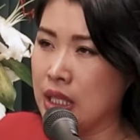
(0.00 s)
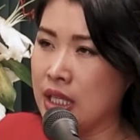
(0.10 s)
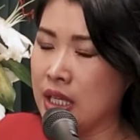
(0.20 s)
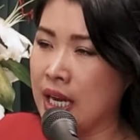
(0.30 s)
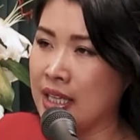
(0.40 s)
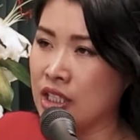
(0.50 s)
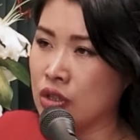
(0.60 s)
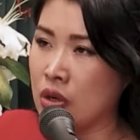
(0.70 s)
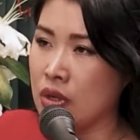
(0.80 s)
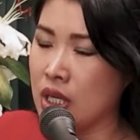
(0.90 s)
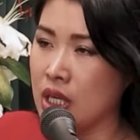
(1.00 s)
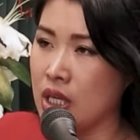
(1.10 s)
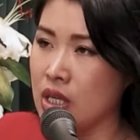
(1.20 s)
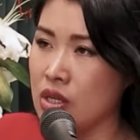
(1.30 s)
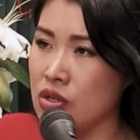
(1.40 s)
He had a stroke.
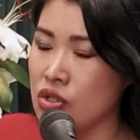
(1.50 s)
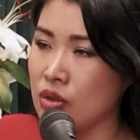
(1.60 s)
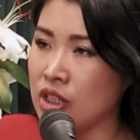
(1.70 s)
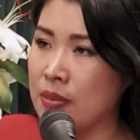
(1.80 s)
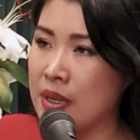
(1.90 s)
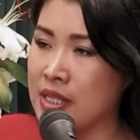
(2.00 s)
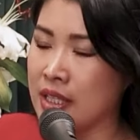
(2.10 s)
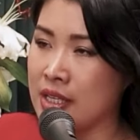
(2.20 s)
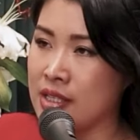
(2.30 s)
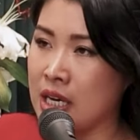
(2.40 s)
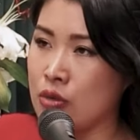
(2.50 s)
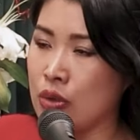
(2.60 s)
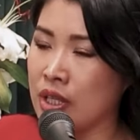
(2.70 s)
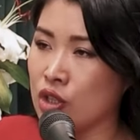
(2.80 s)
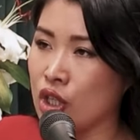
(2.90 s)
So she basically started
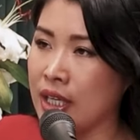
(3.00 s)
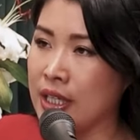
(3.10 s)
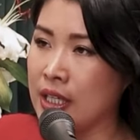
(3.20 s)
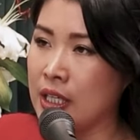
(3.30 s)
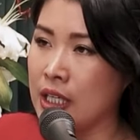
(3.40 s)
ruling China.